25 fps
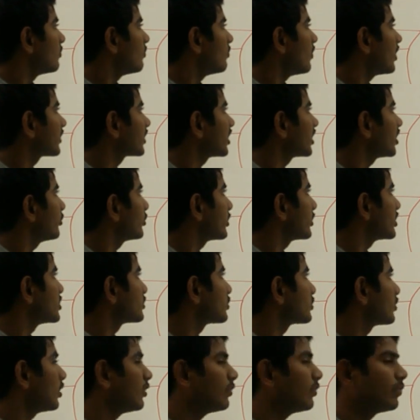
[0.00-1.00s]
working
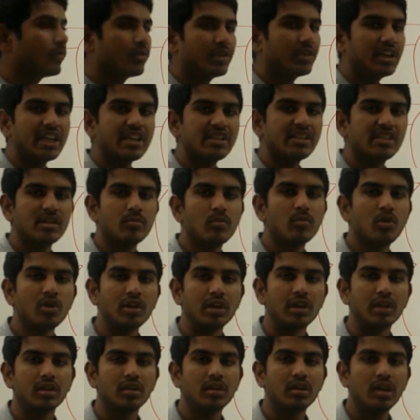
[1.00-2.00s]
principle of DC
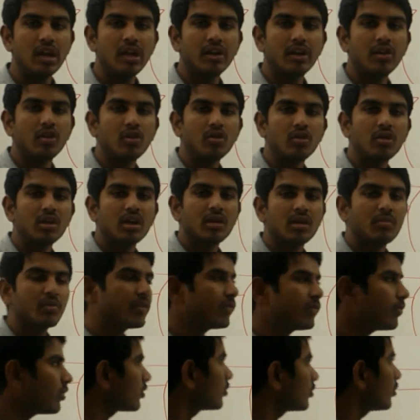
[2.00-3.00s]
motor. Now
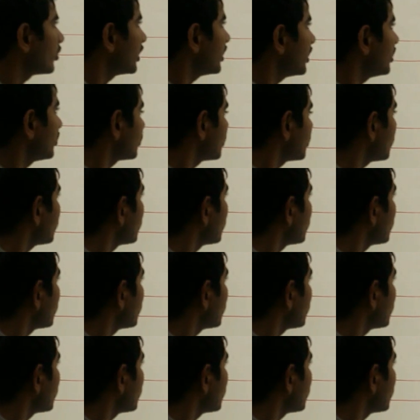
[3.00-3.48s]
before going to the